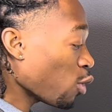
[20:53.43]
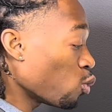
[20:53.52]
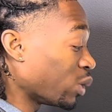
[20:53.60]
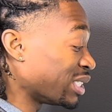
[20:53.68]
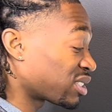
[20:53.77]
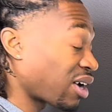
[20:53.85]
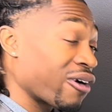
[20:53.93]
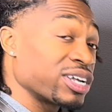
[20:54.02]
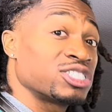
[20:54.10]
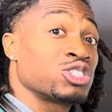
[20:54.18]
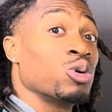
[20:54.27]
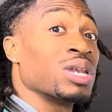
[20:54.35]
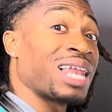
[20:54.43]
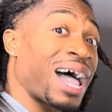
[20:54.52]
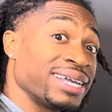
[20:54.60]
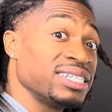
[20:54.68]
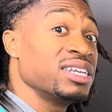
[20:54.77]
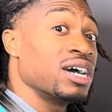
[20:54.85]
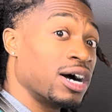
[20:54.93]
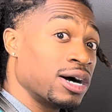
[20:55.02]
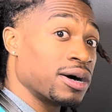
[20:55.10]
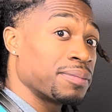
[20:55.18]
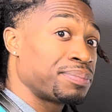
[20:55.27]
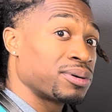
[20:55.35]
We started to lighten
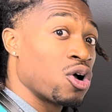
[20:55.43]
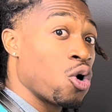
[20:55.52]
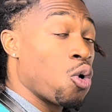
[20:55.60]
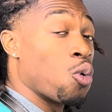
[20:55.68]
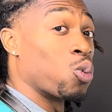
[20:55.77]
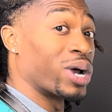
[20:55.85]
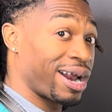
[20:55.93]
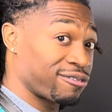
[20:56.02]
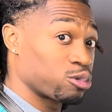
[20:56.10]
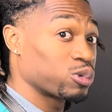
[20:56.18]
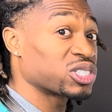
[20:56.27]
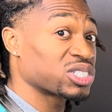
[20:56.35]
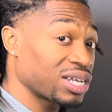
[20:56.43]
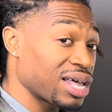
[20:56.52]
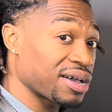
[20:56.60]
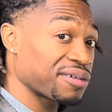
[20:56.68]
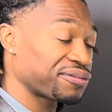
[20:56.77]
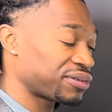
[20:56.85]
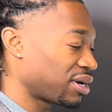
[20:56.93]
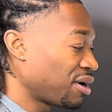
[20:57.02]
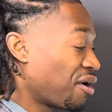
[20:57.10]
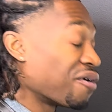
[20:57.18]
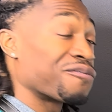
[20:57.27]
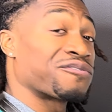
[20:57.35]
up whatever was left
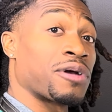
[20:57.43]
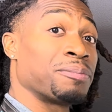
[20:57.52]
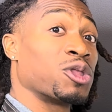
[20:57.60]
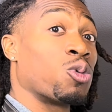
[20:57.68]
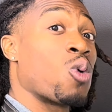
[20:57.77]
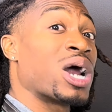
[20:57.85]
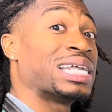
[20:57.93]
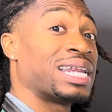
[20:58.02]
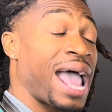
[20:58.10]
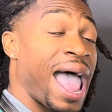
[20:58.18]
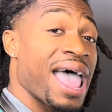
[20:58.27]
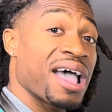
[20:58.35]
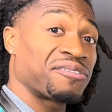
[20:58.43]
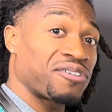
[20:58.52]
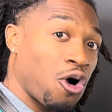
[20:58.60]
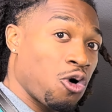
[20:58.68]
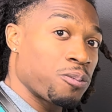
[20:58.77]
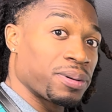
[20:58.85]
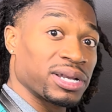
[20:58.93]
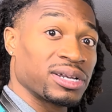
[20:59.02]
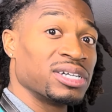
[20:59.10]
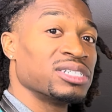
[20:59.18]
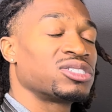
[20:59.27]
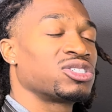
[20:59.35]
from the 1.5 open
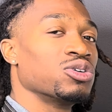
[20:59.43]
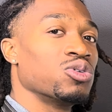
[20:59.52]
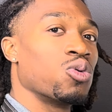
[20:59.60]
to